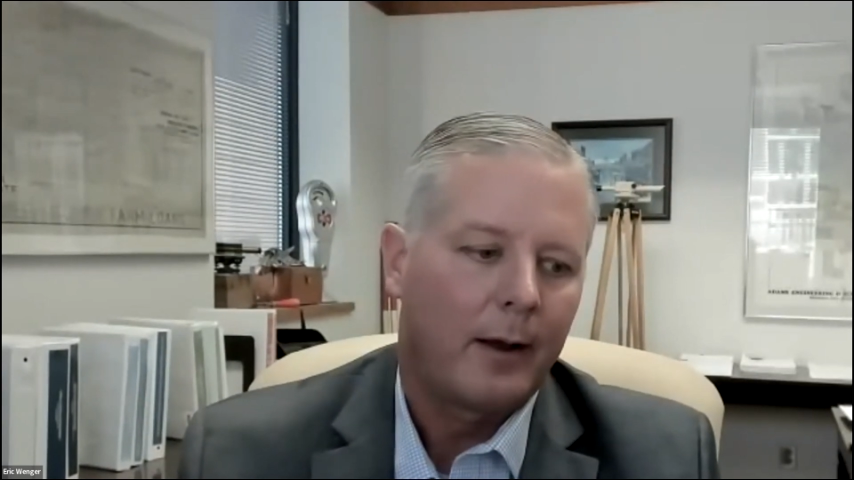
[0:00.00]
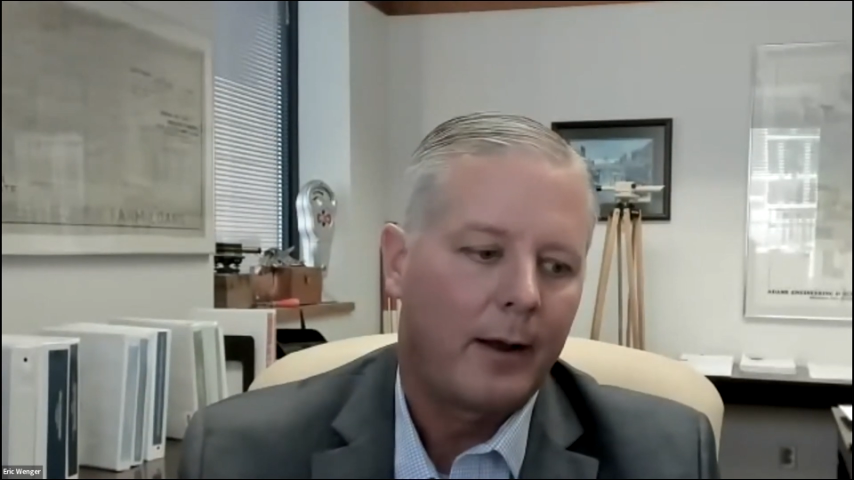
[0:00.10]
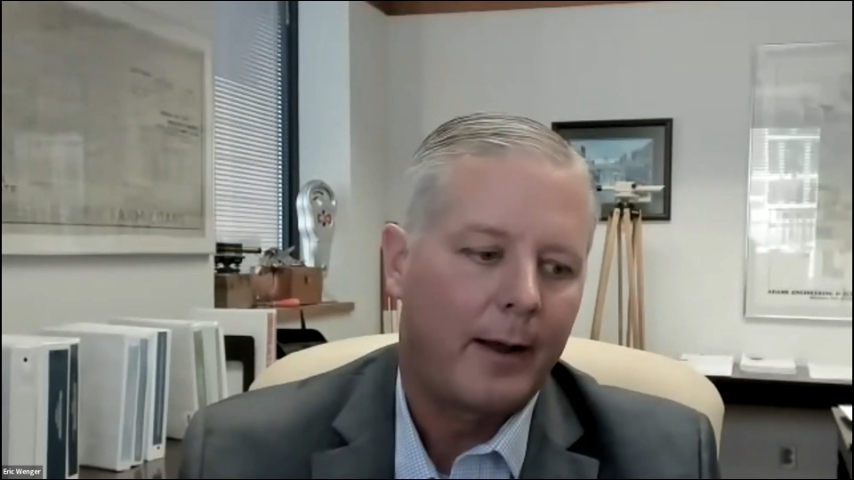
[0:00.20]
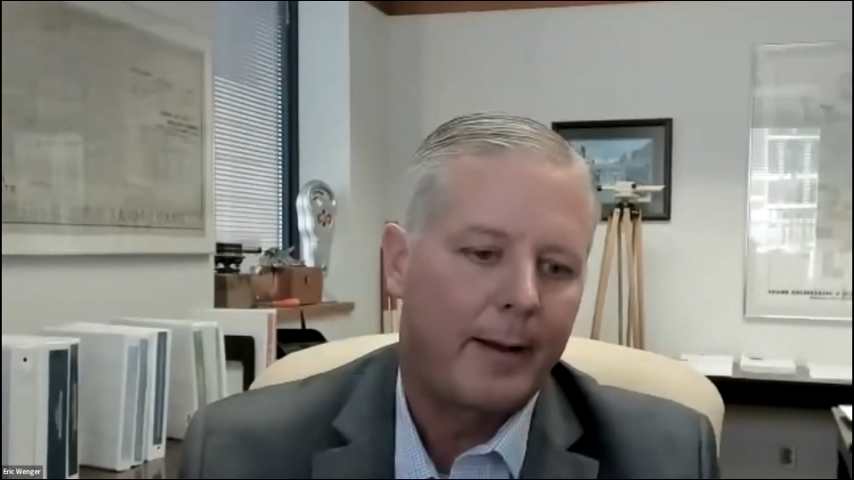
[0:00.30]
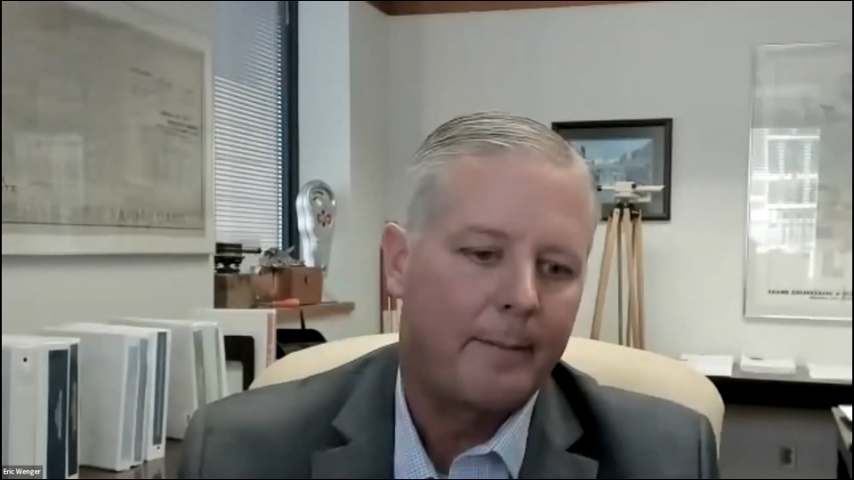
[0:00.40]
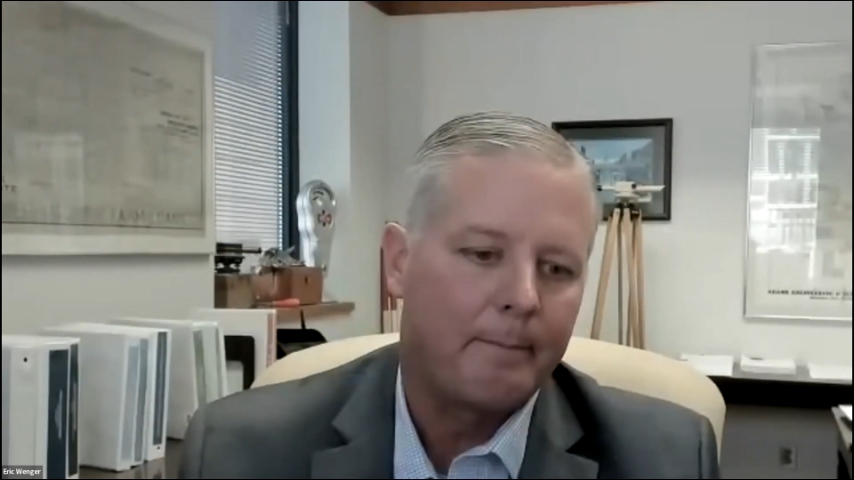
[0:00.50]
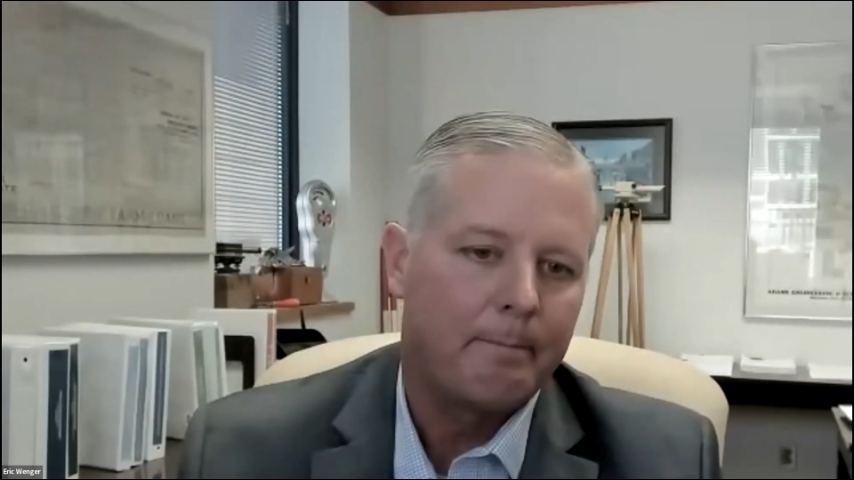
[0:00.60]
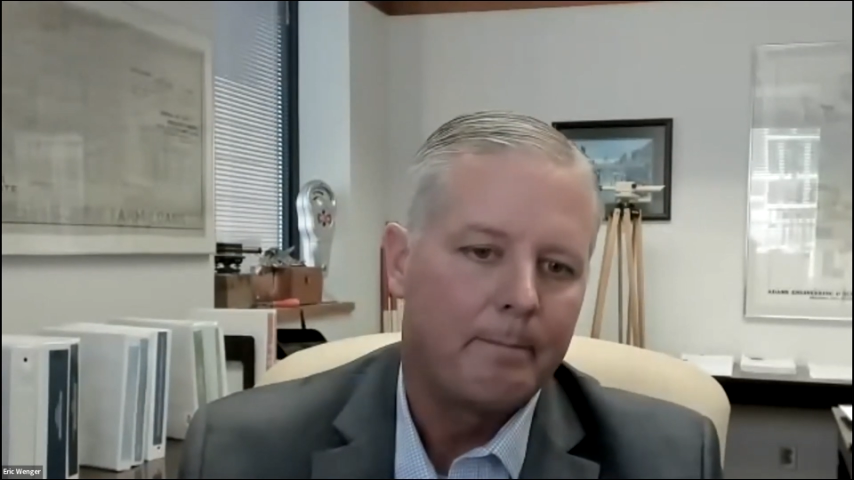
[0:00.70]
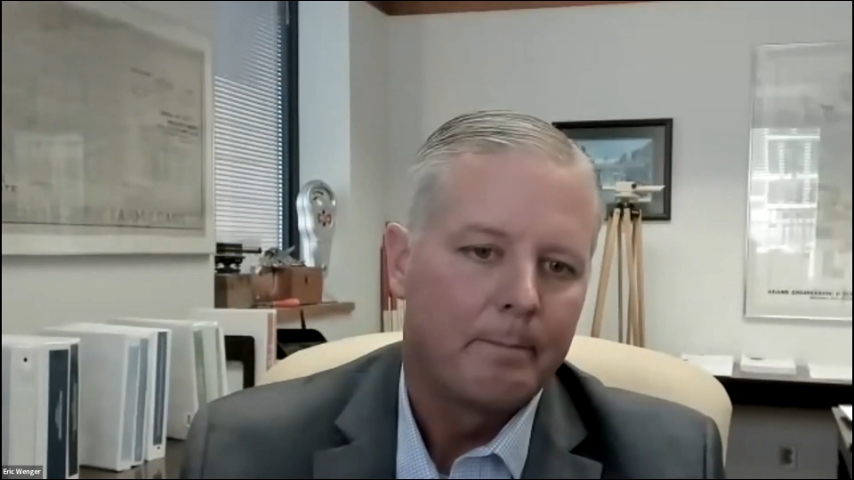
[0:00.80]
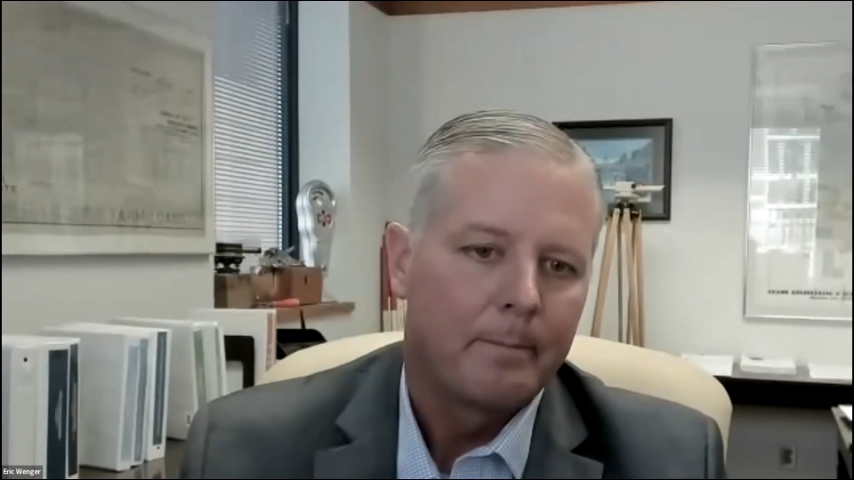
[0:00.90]

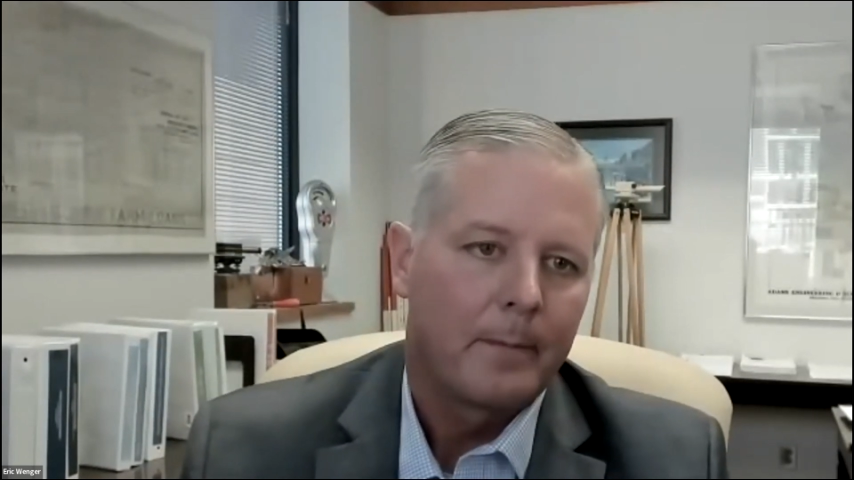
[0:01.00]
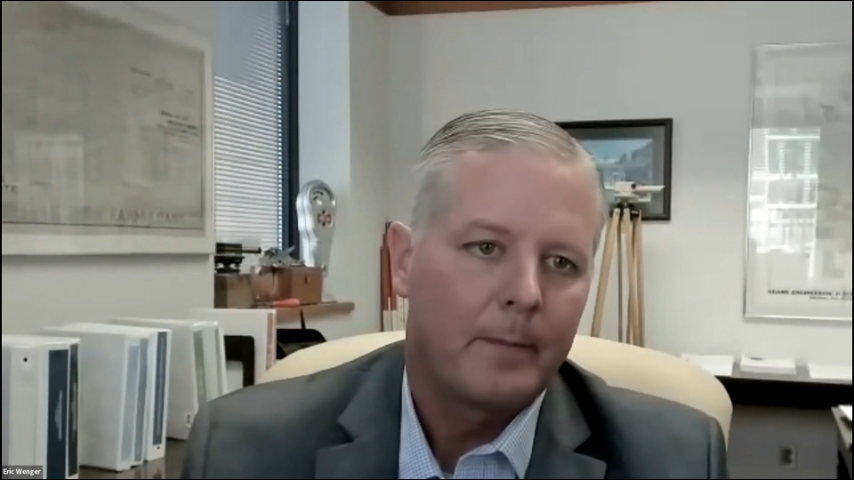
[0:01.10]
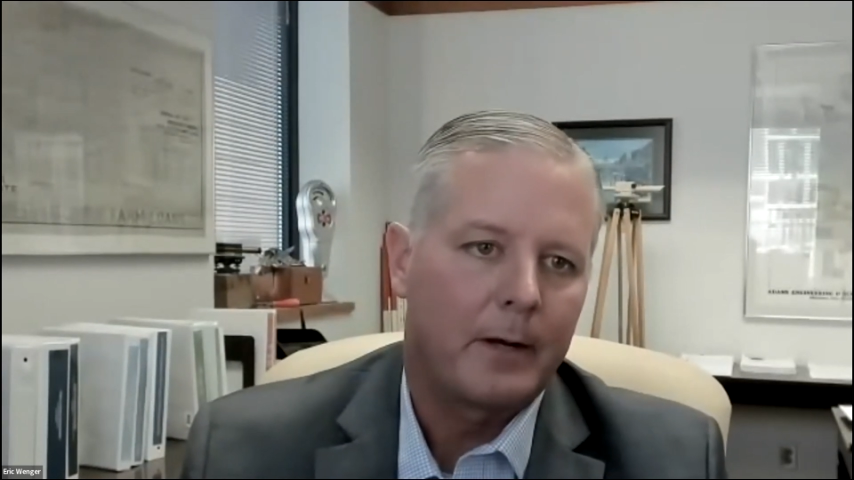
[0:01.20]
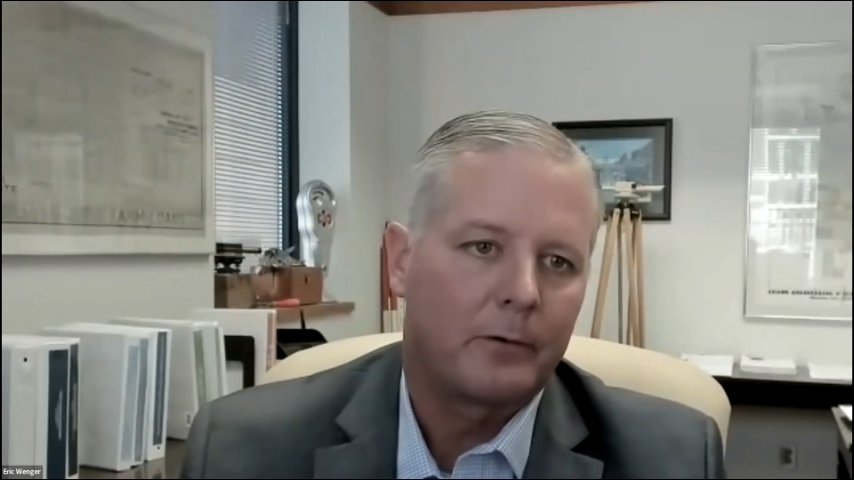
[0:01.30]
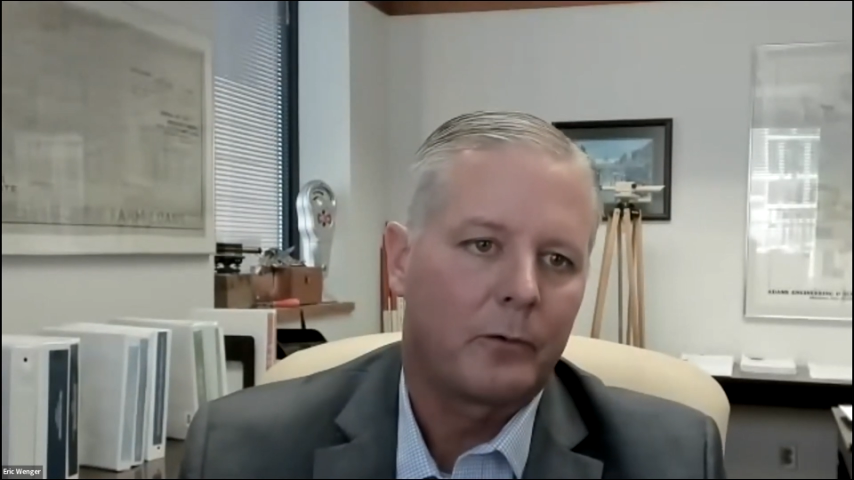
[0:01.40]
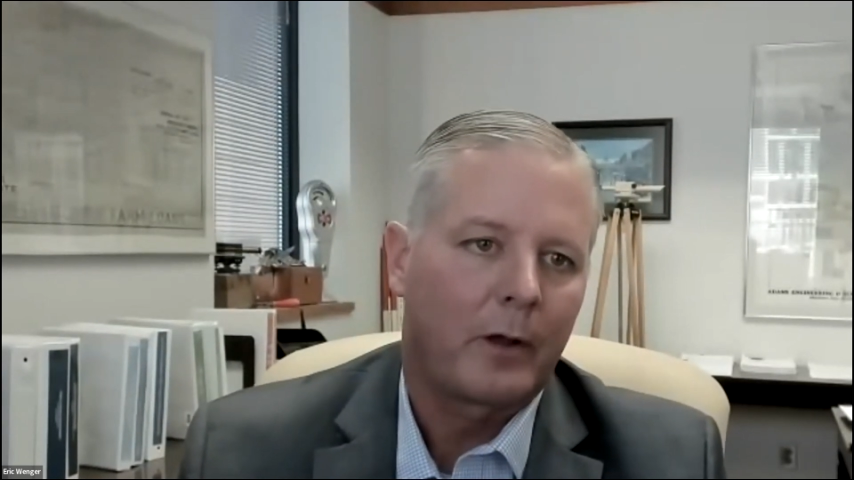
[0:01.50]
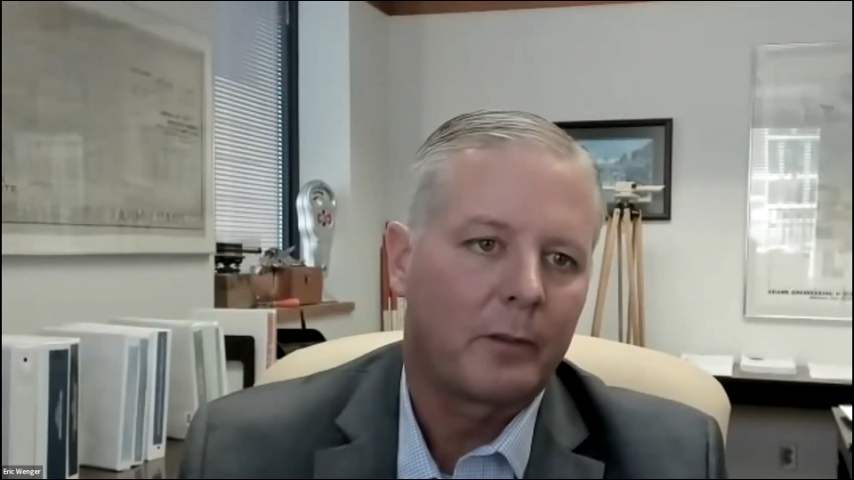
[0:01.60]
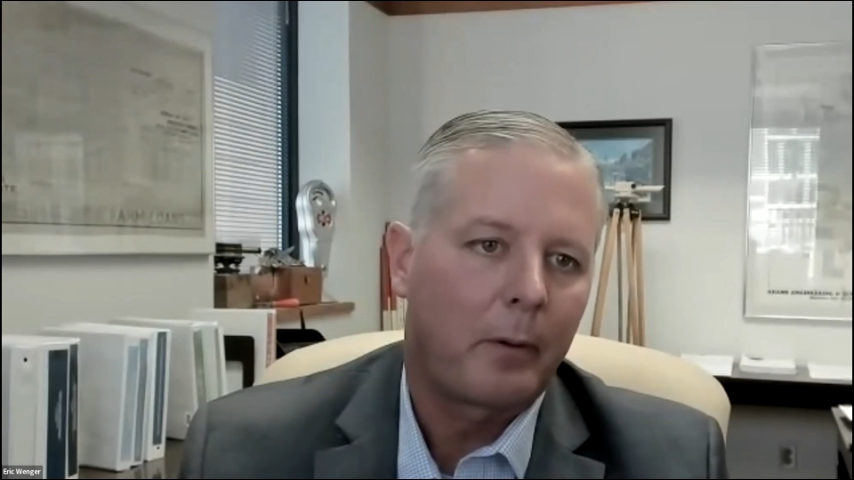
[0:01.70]
that are throughout